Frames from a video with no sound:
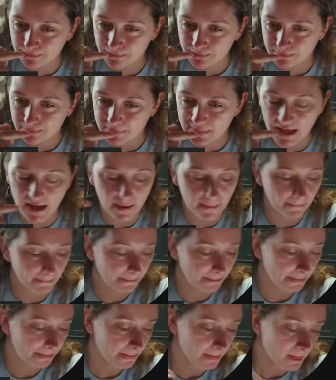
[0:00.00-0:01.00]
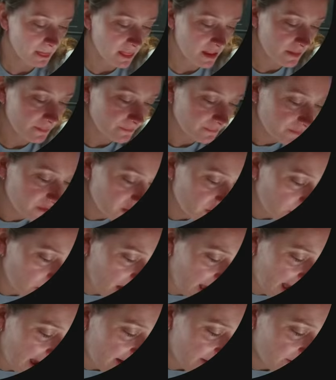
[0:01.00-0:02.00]
Yeah. So we'll
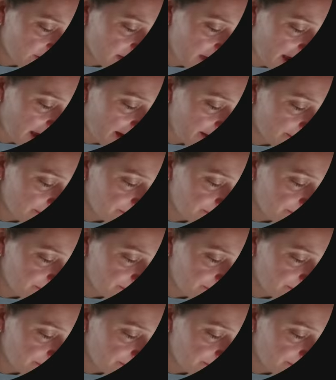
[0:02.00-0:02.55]
have that.